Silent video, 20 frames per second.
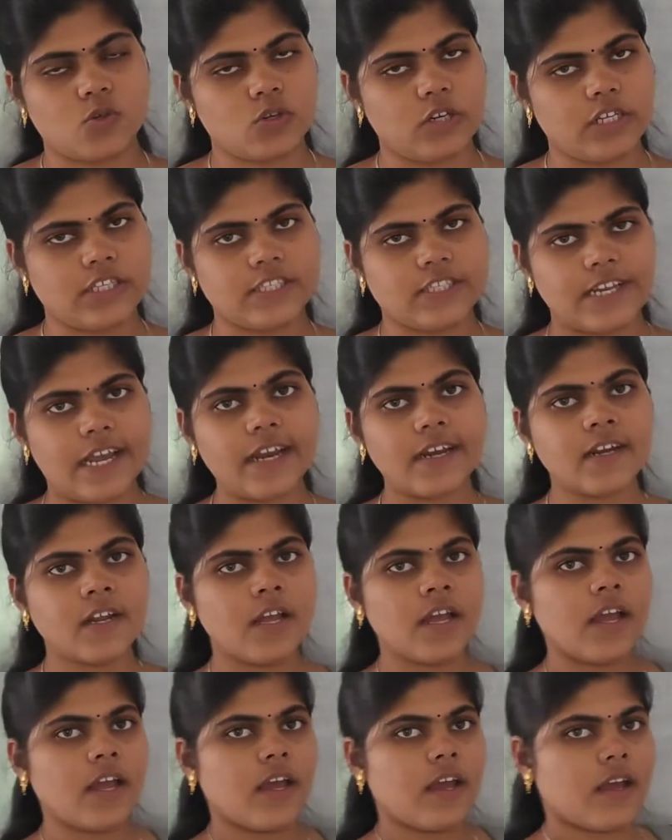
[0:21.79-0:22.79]
So let's start.
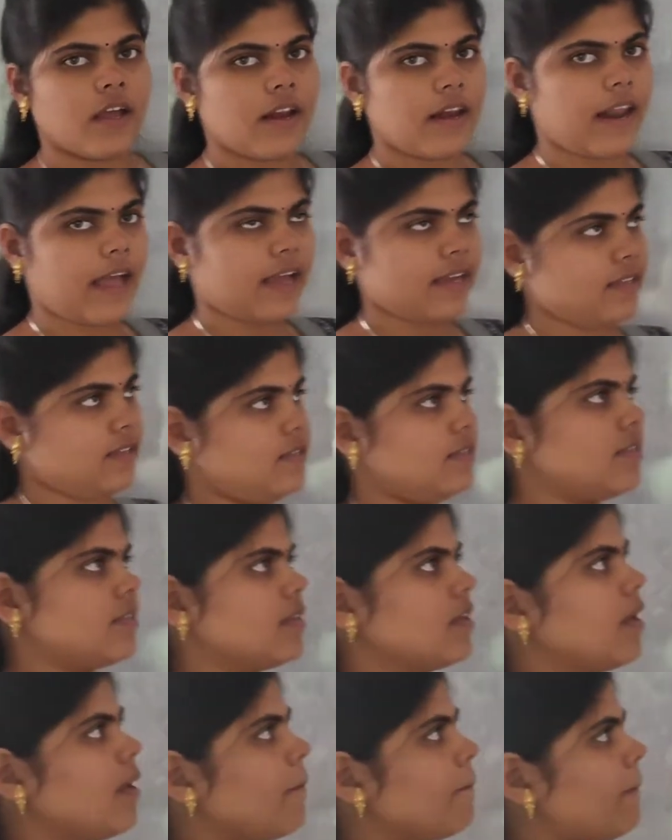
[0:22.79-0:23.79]
Lines,
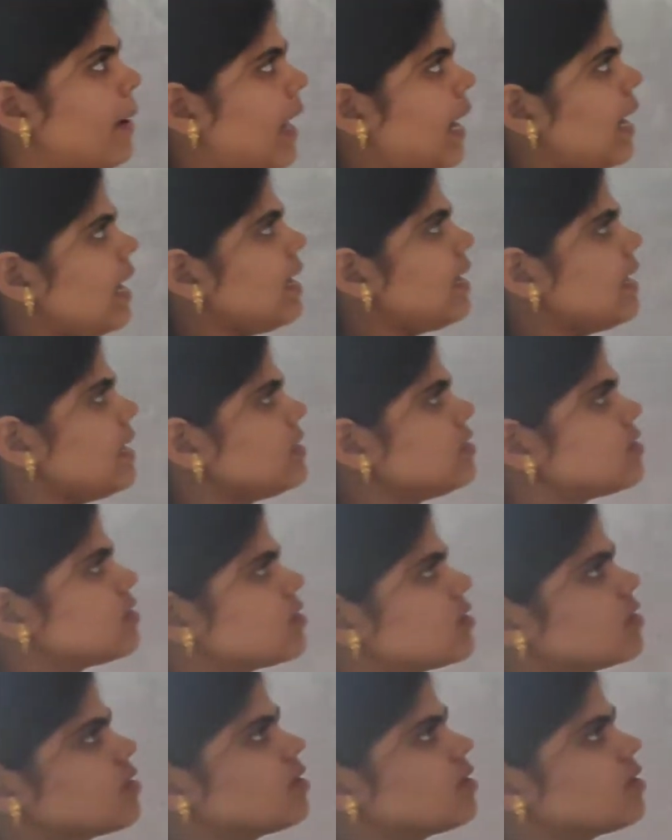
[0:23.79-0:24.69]
parallel lines.